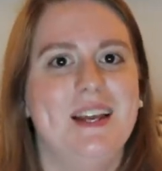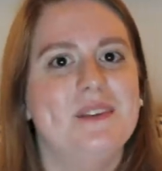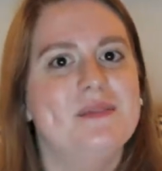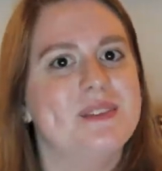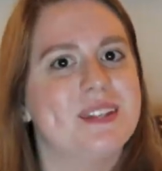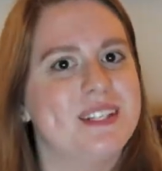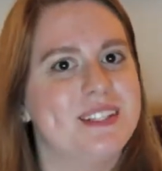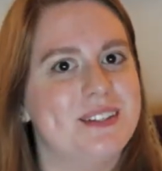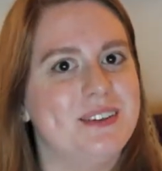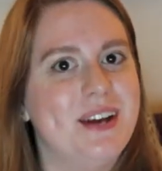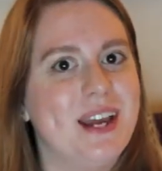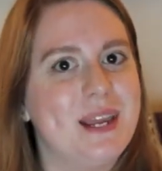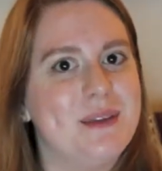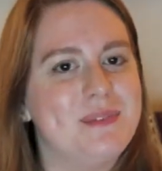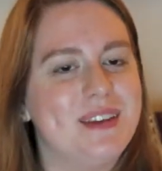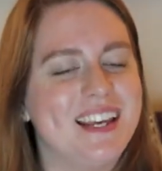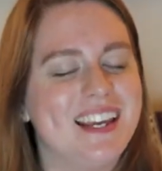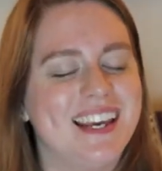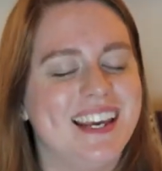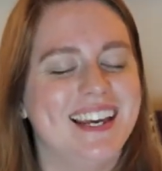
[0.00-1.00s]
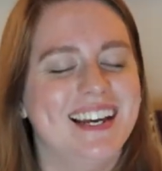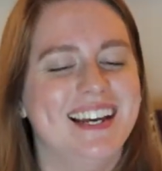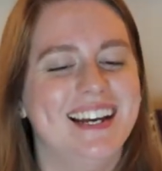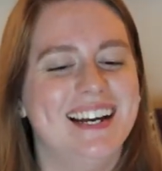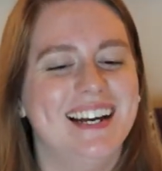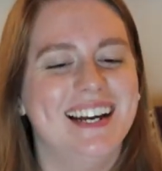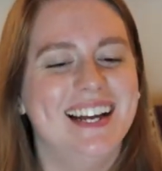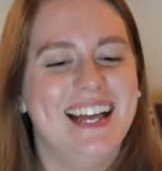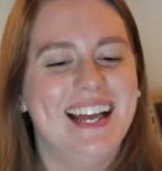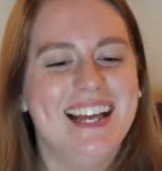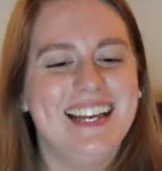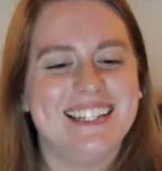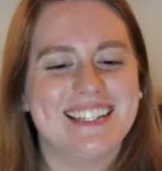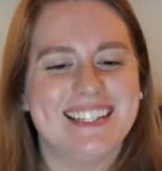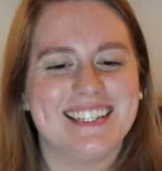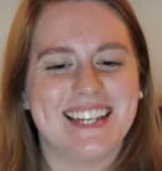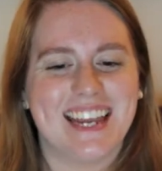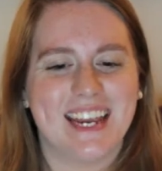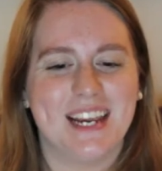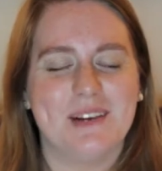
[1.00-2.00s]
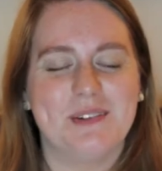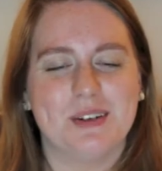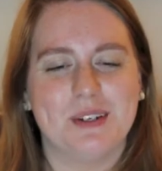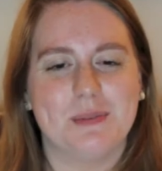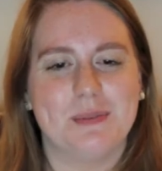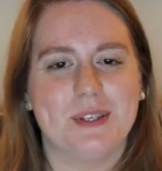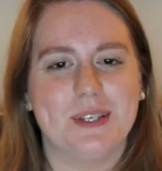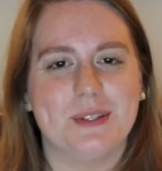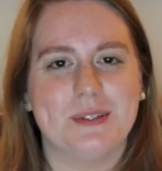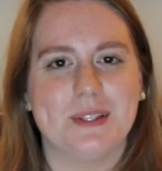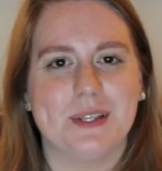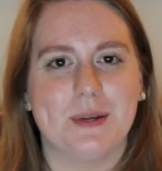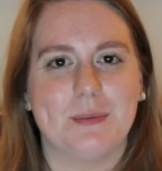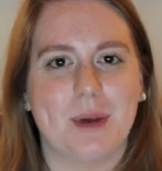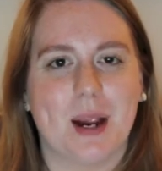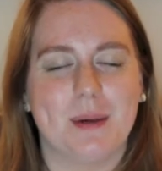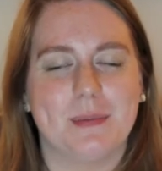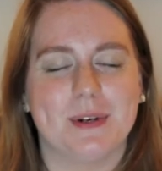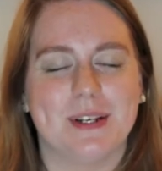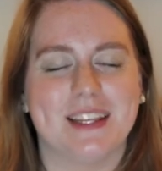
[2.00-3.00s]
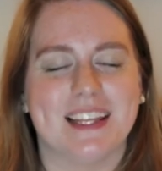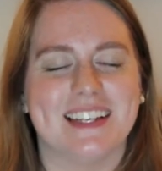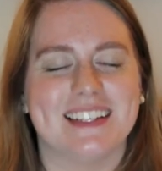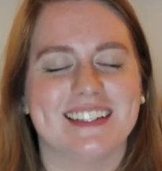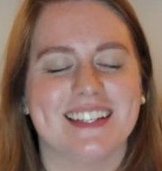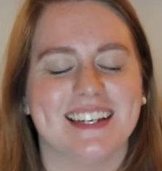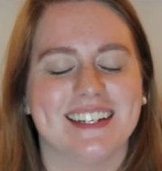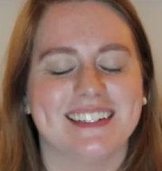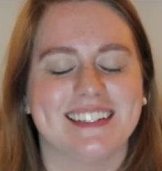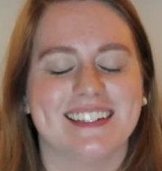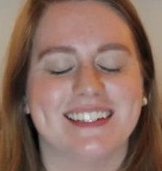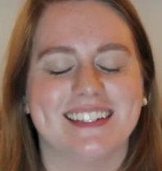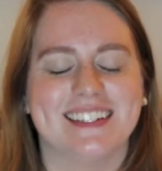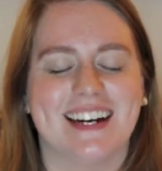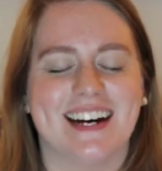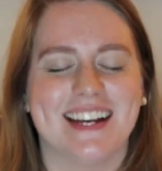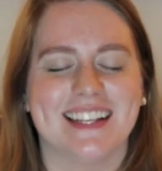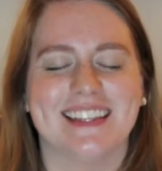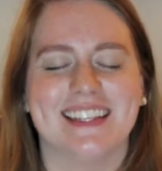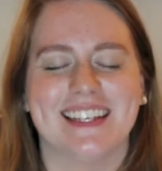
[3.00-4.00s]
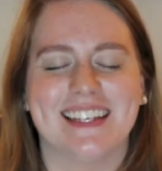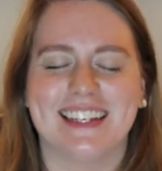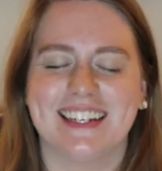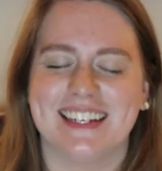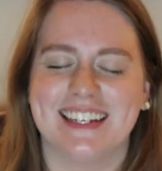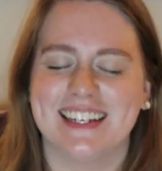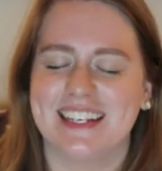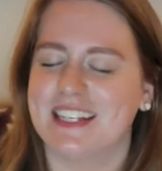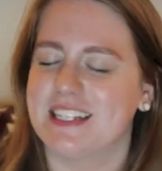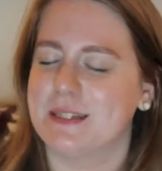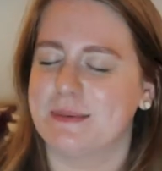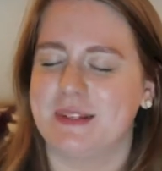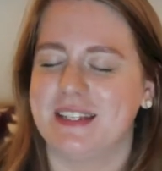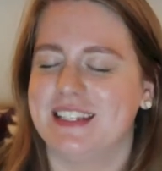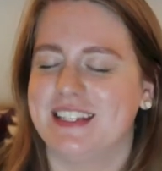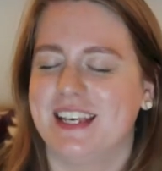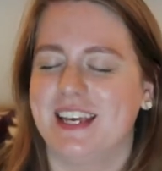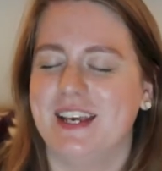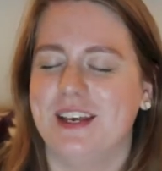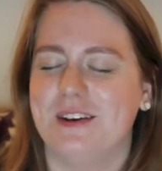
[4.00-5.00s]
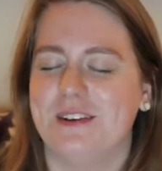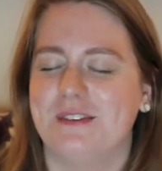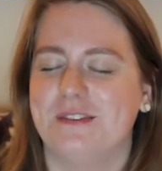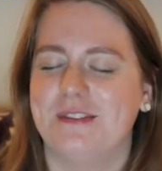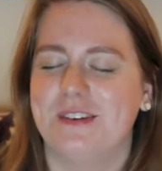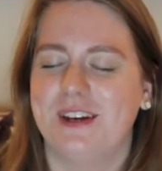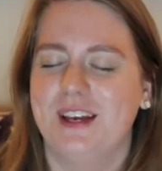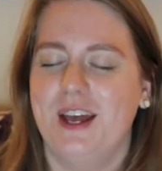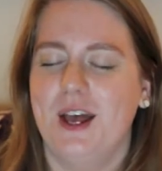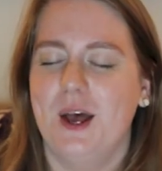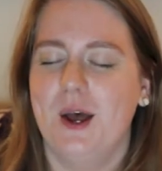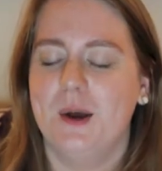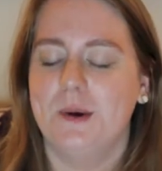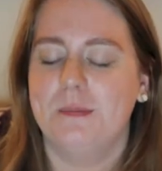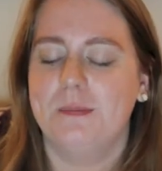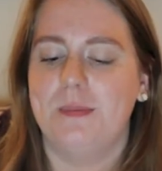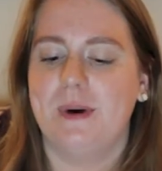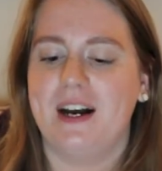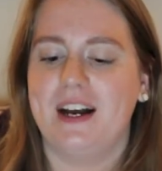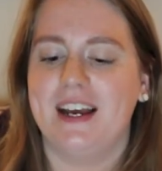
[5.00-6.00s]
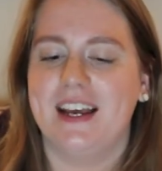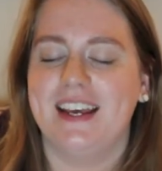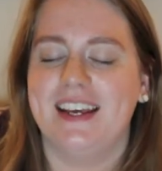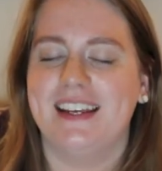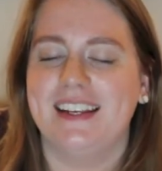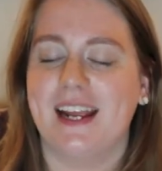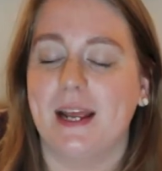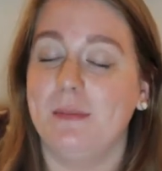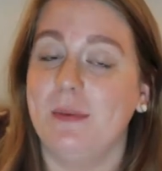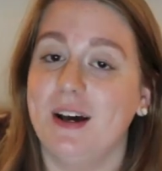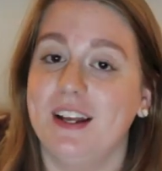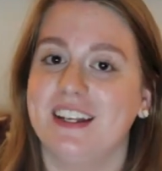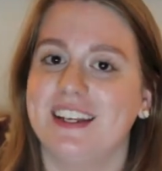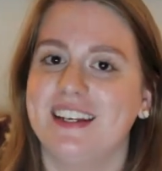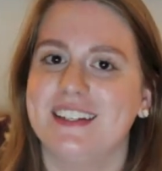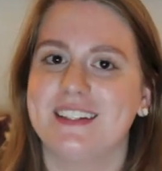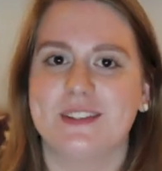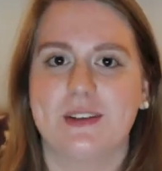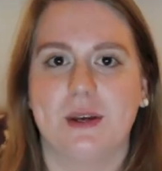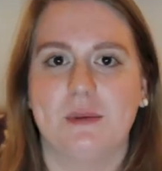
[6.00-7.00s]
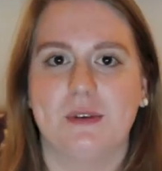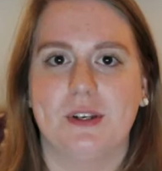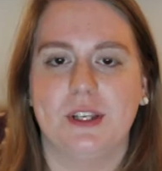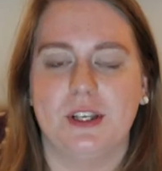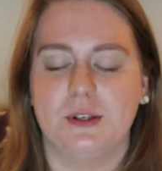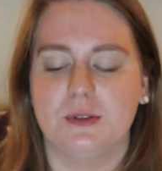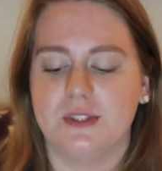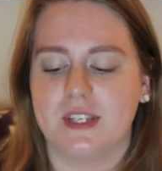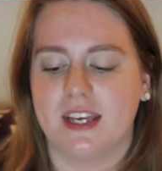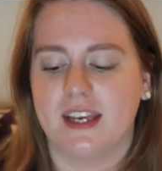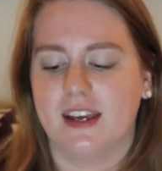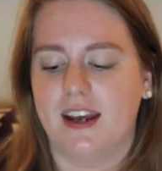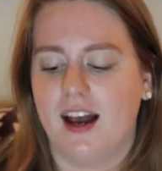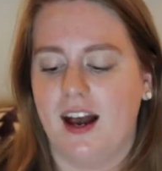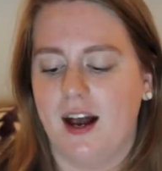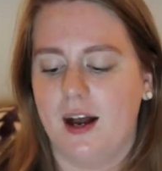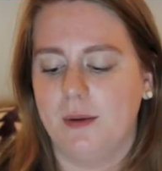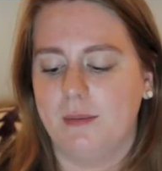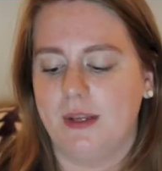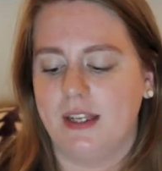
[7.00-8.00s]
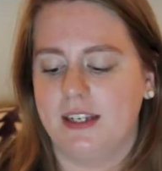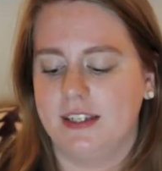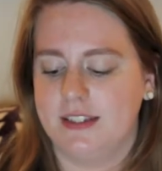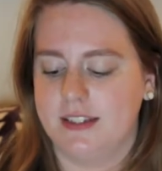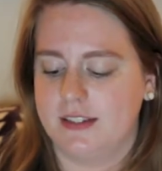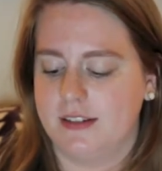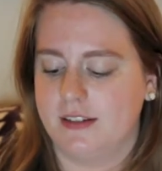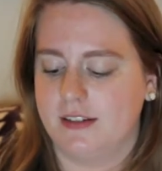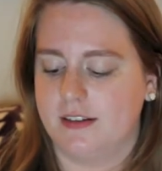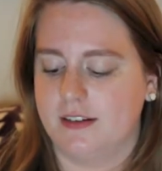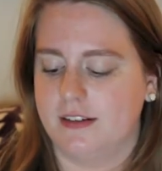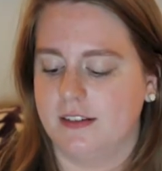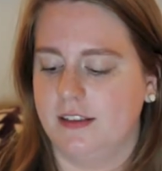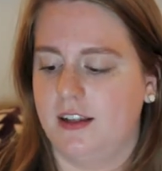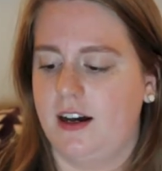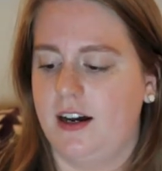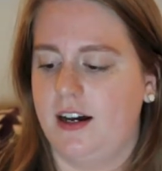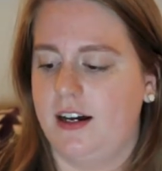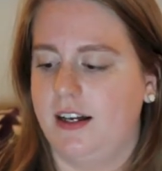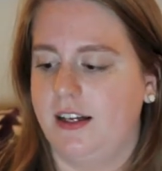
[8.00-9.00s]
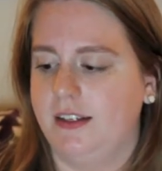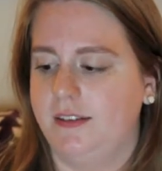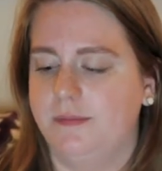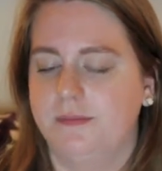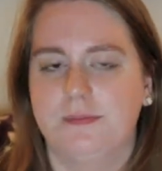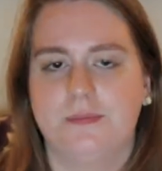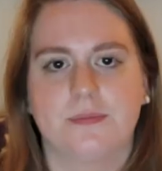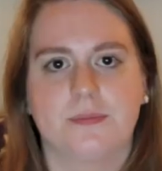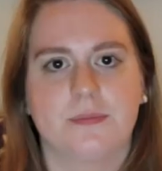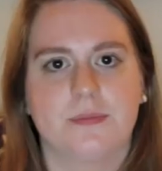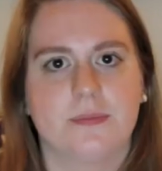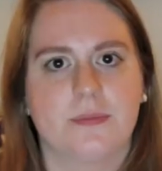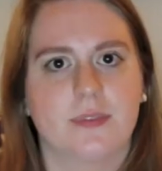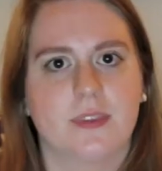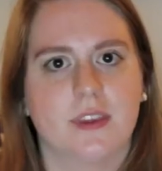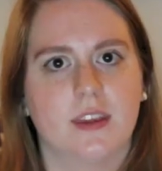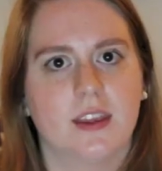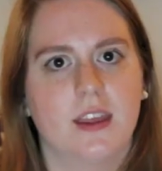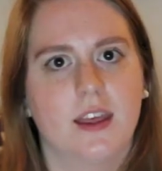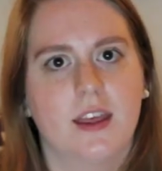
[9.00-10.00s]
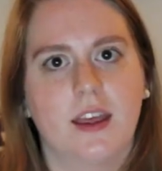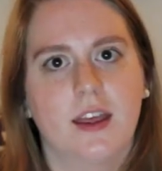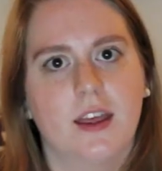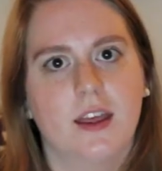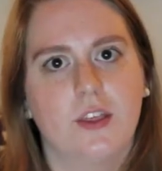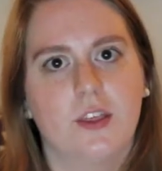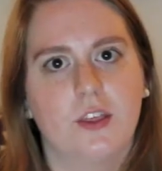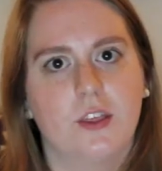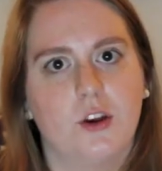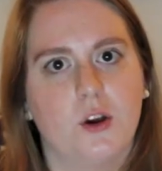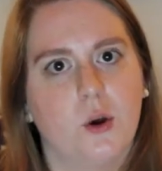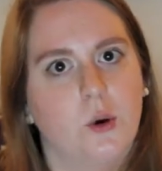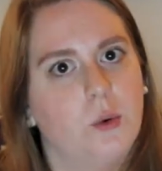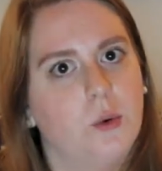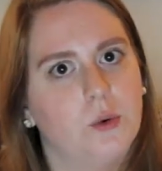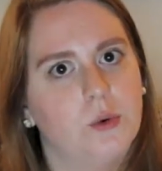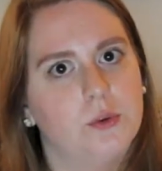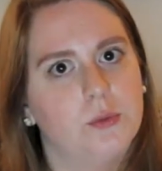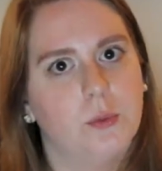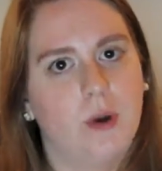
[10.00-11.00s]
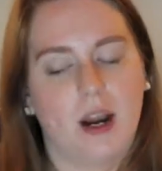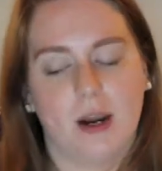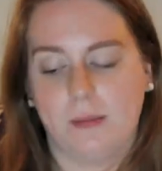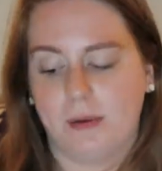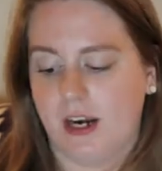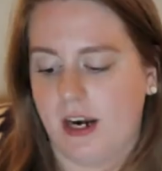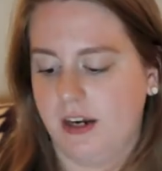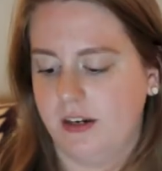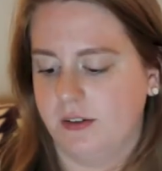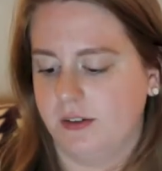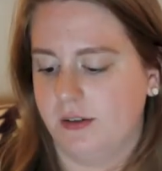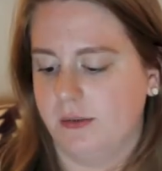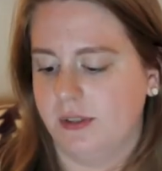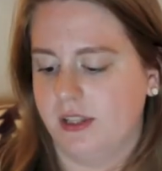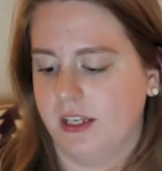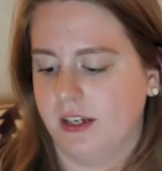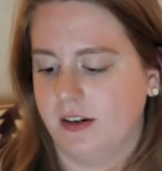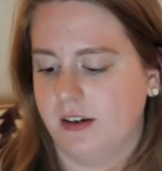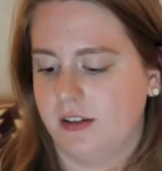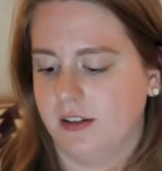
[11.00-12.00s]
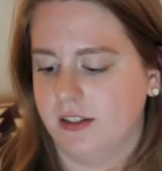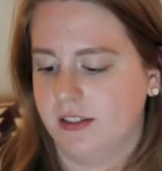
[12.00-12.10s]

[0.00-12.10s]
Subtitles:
please don't hate me. Today I'm going to be using a primer that's ungodly expensive, but I bought it, so I'm going to use it. And it's the Geurlain, the gold primer. I don't know what they call